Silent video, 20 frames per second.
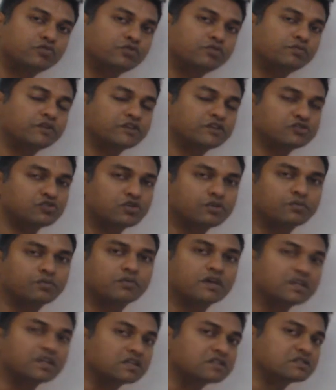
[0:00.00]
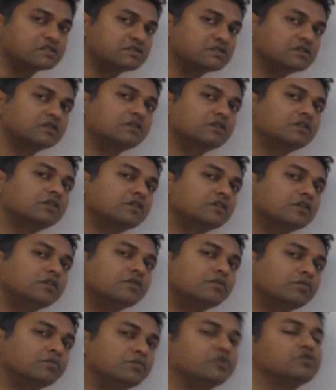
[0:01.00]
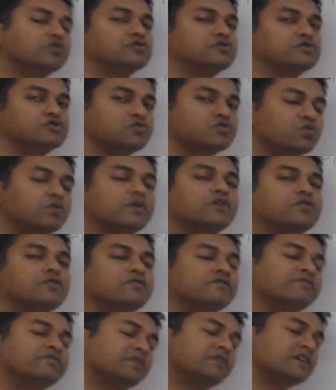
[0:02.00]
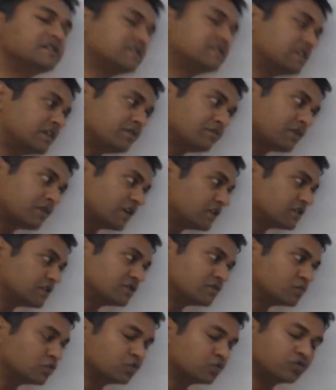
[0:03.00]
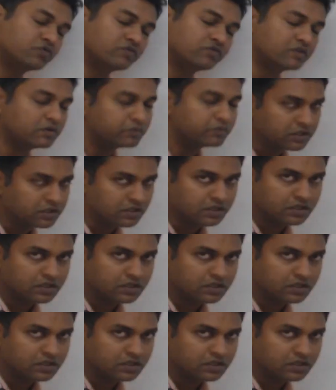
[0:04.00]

plus or minus because square of plus and minus both will be